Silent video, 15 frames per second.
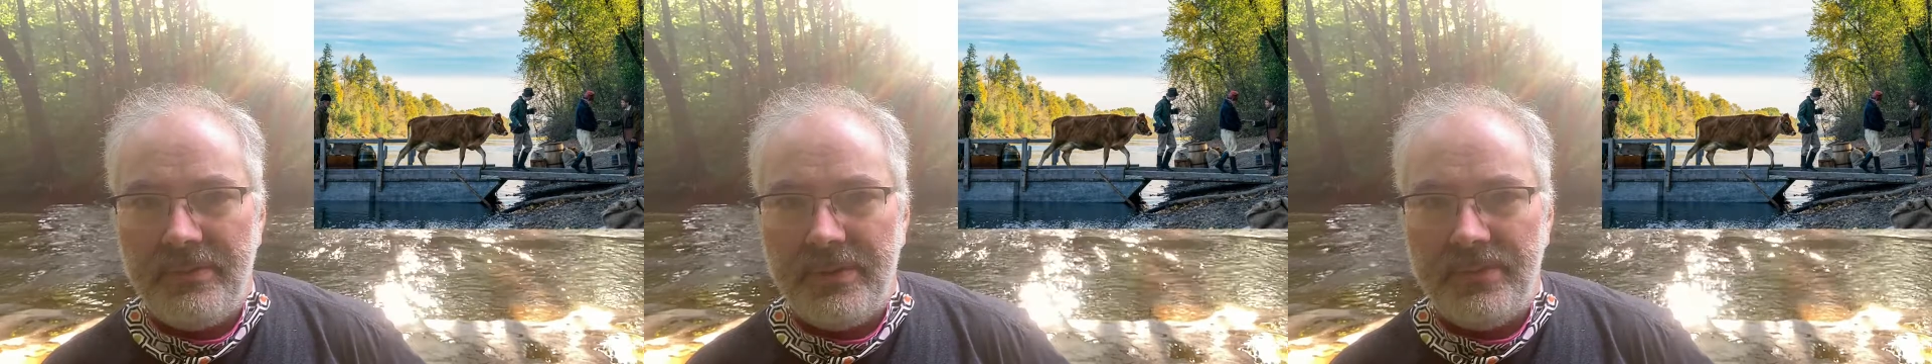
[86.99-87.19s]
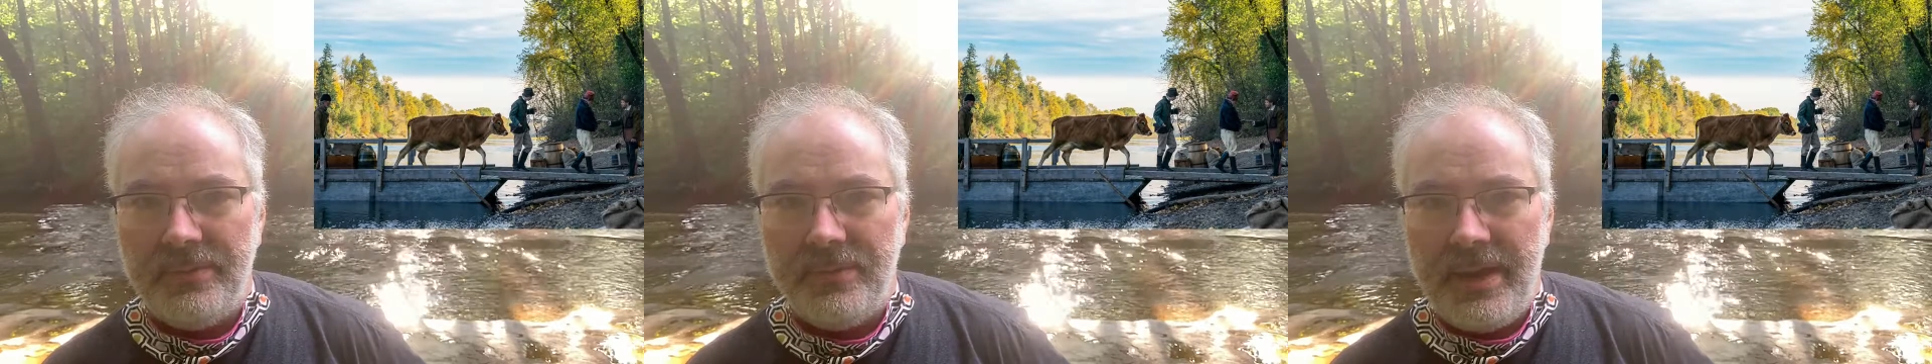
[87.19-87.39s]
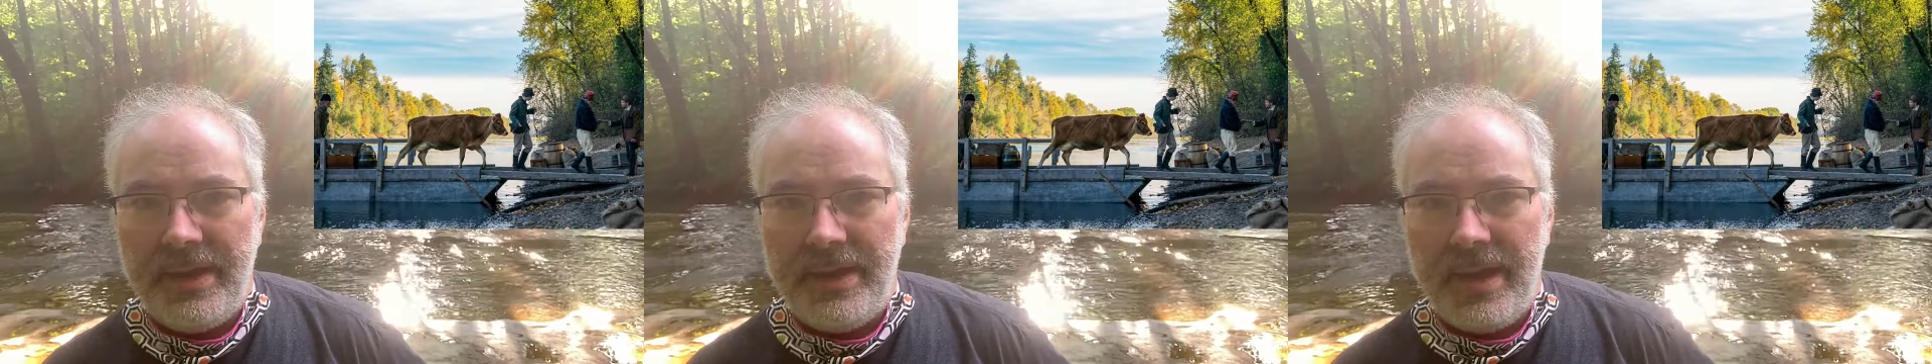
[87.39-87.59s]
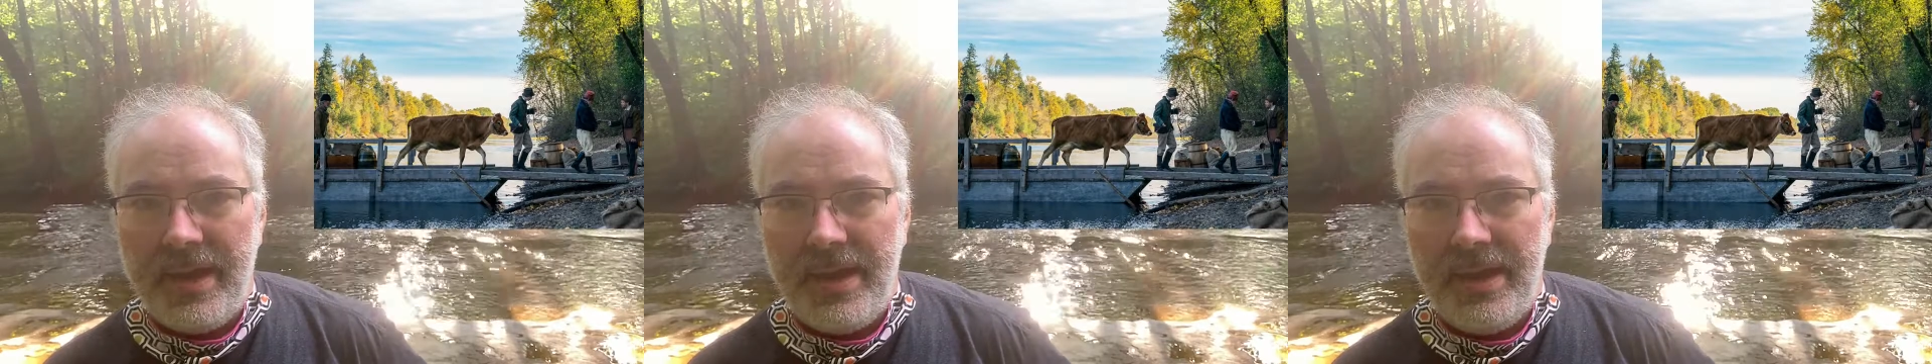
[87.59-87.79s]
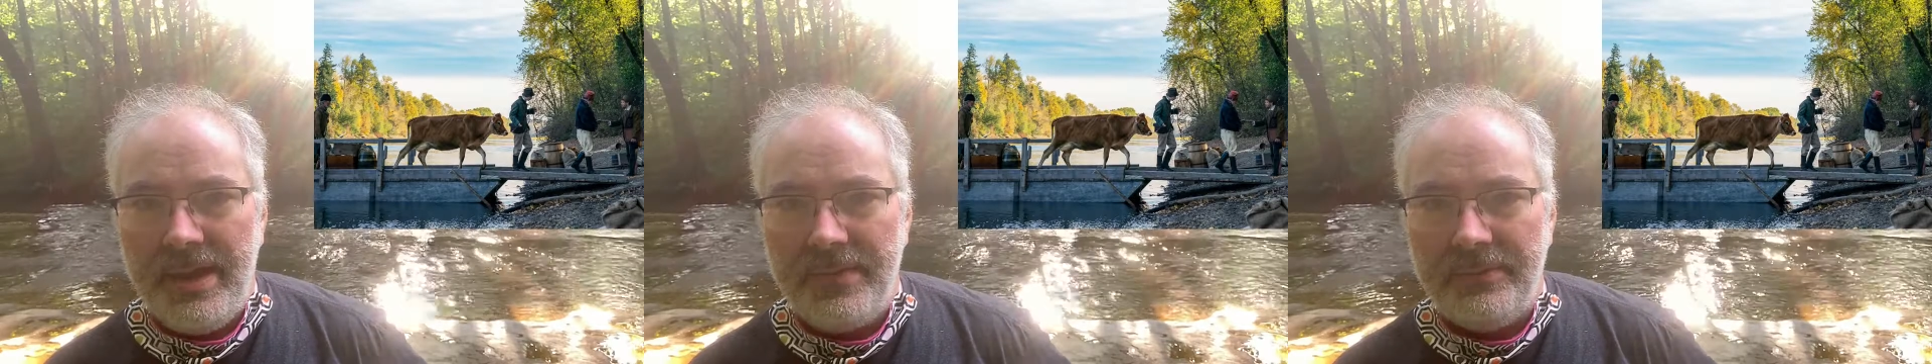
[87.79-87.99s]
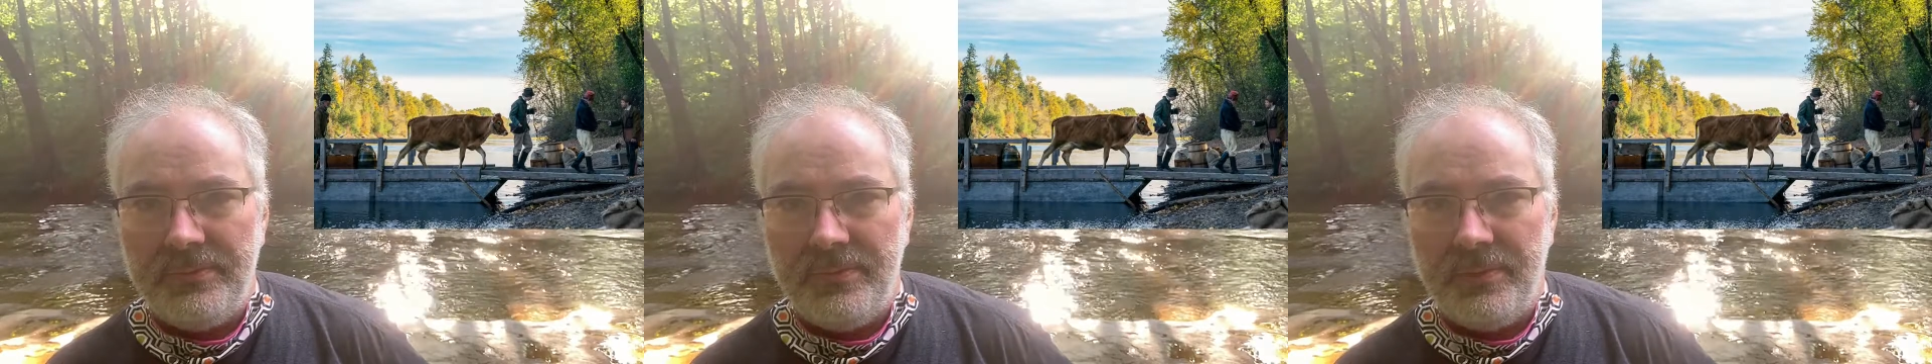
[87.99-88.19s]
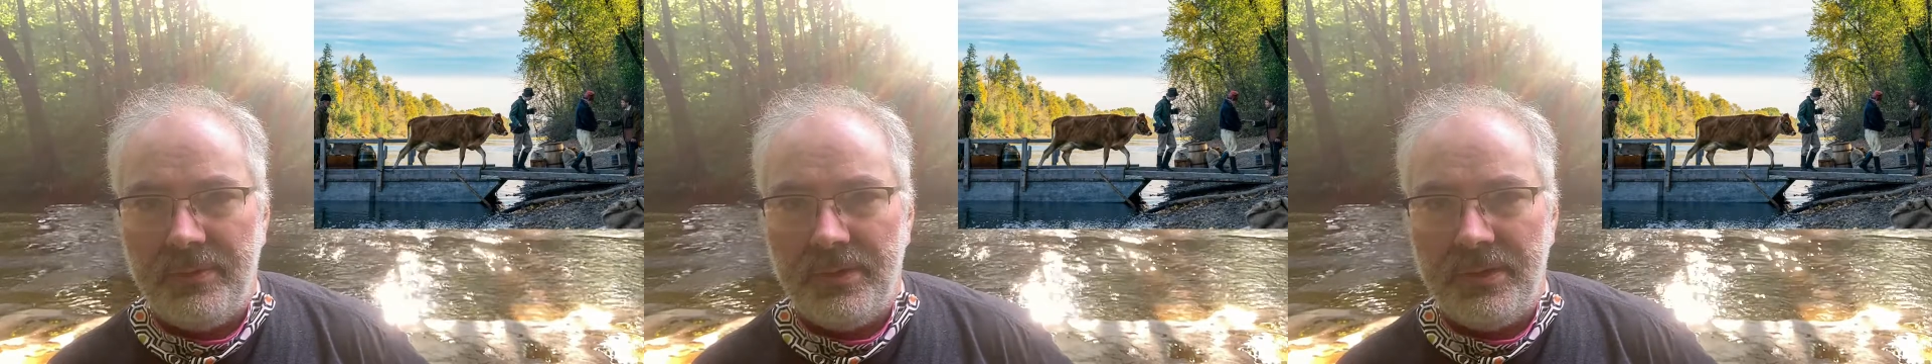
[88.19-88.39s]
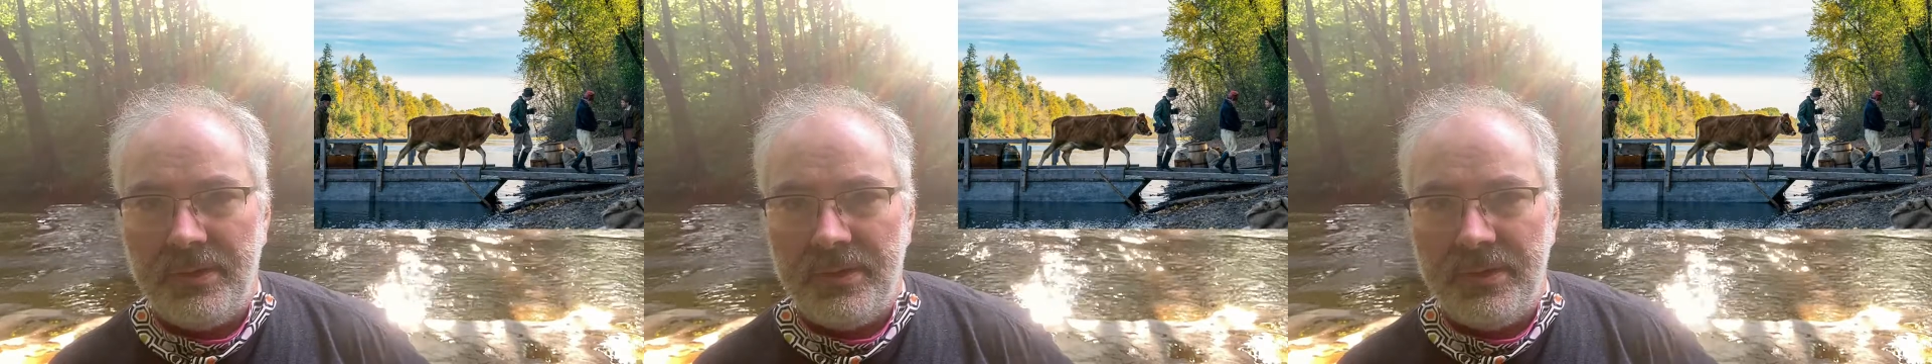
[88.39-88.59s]
a great eye
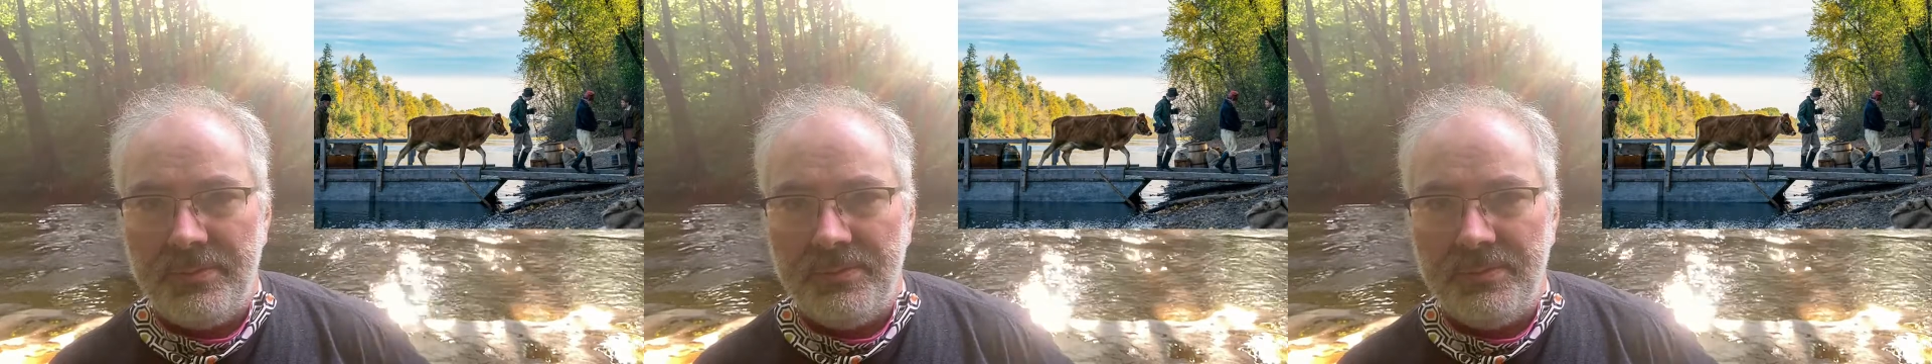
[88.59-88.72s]
for